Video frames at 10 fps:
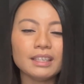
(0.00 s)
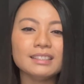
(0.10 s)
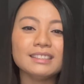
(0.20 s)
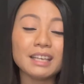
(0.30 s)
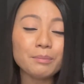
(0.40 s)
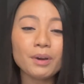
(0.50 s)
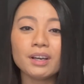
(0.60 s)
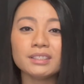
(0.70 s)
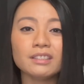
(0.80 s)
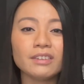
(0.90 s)
stay
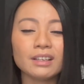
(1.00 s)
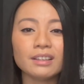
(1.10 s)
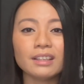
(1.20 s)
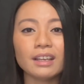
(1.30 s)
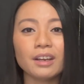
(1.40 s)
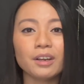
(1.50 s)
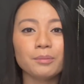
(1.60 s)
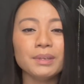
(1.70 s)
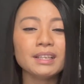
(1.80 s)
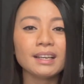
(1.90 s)
positive out there.
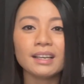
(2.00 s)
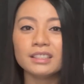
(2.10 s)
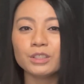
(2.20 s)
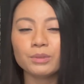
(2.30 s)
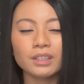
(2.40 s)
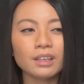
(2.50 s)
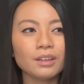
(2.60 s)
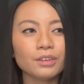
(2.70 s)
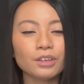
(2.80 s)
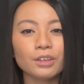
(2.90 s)
Be kind to one
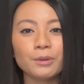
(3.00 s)
another.